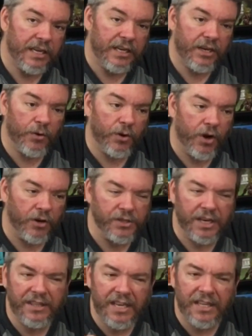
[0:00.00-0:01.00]
hero
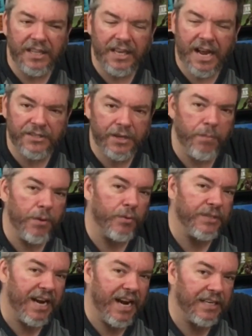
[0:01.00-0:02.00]
cards, I think in the last game there
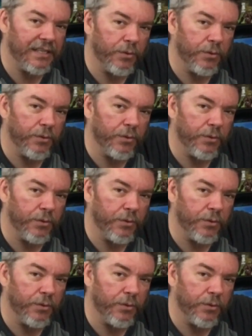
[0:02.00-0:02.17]
was 8.